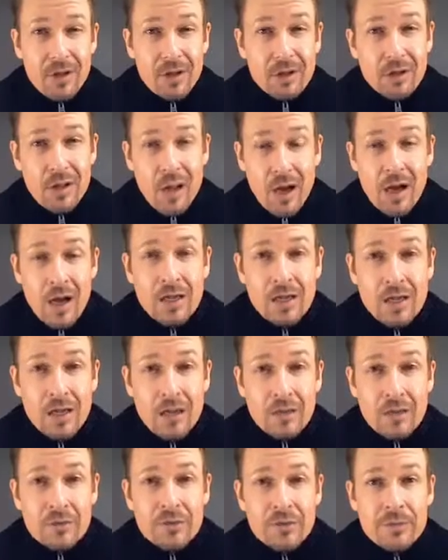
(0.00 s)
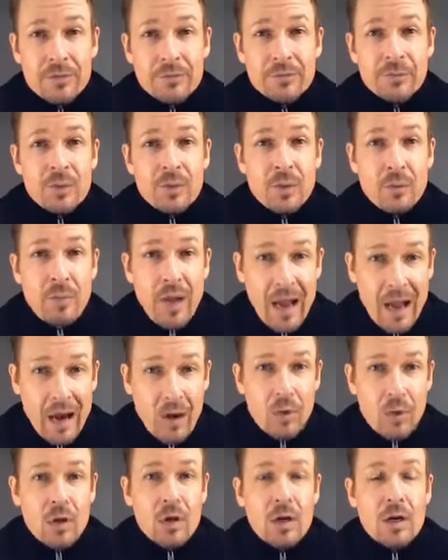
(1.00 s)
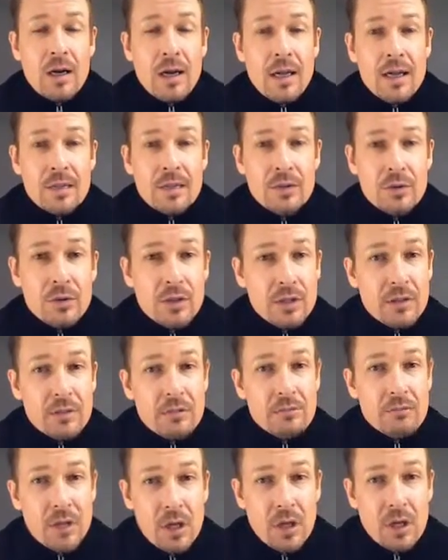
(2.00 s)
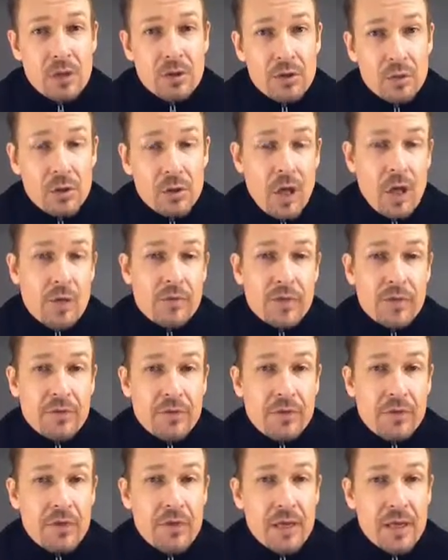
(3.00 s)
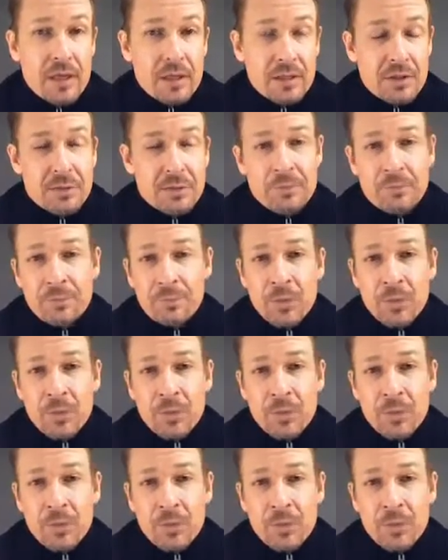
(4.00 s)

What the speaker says: lot of power, and you can do a lot of different things.